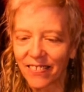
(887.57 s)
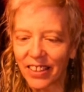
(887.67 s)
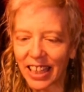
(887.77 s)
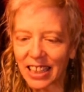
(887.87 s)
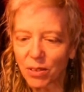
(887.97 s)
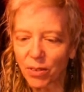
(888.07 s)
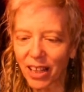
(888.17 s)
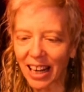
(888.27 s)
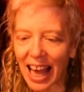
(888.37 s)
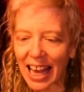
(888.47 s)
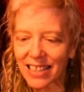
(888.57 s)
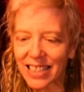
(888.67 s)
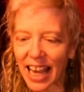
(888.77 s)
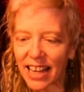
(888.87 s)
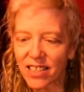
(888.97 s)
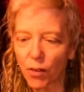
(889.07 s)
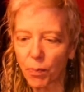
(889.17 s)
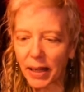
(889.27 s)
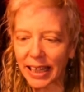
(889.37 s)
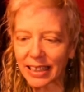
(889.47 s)
These were the last days of
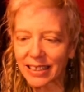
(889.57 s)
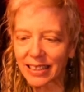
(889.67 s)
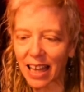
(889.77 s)
peace